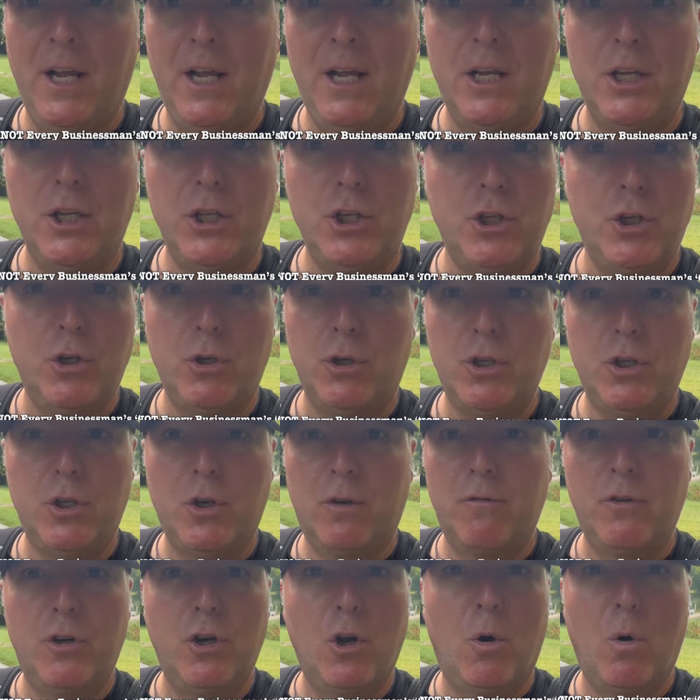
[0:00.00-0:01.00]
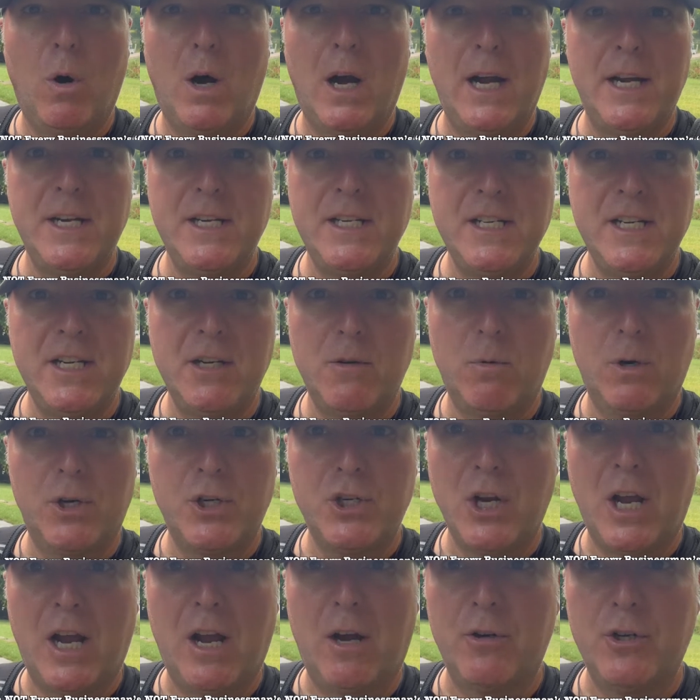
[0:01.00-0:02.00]
you you have no idea
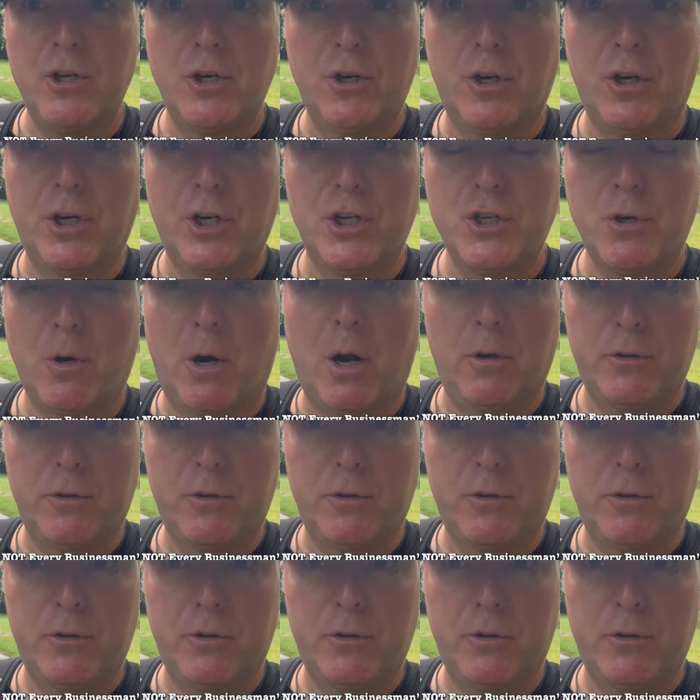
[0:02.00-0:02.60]
what how you're going to try.